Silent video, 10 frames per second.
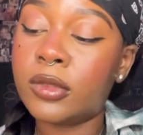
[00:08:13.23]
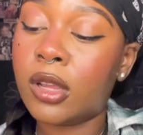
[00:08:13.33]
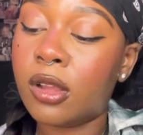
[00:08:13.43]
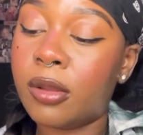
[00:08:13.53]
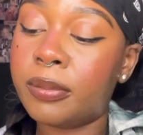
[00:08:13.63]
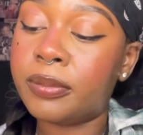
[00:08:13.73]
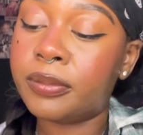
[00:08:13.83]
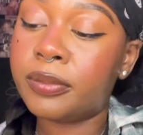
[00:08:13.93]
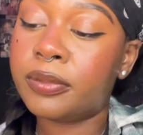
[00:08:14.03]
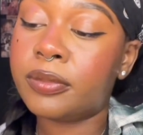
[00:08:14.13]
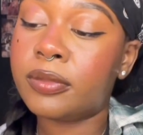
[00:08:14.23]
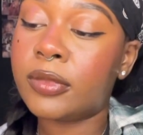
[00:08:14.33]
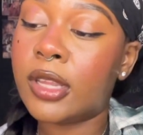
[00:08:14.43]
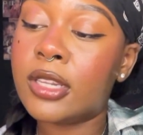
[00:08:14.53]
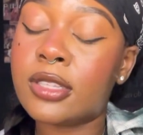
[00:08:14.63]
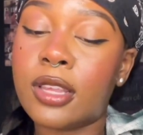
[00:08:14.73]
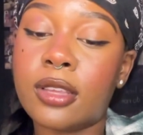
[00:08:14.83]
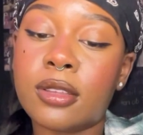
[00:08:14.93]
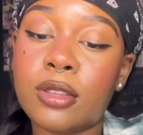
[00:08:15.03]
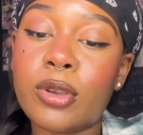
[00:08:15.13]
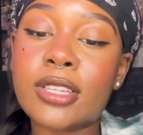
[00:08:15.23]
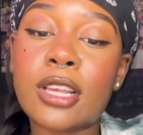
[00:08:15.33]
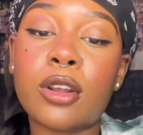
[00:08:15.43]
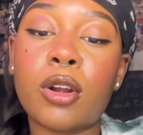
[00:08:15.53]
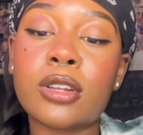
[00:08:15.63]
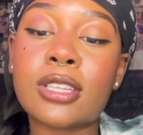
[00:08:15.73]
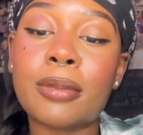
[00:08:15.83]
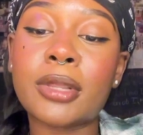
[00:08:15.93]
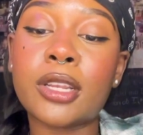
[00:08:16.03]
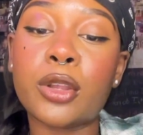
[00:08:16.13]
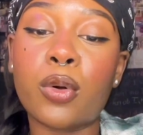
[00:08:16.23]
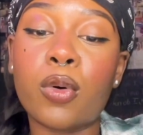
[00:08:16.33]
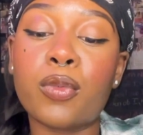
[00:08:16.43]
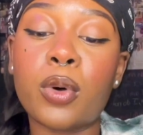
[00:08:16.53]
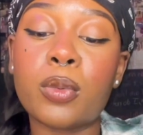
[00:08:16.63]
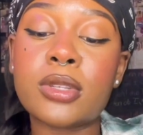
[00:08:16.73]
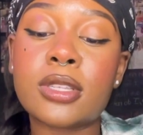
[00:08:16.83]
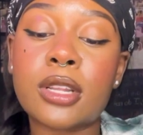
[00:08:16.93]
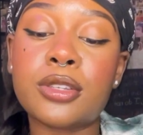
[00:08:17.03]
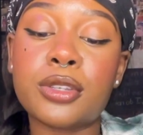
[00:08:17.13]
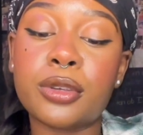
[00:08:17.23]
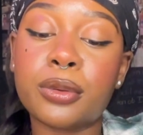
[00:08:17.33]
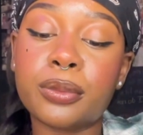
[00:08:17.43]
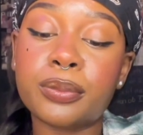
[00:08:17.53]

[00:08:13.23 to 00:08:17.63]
and it's like you guys had a hard time letting go of what was said to you.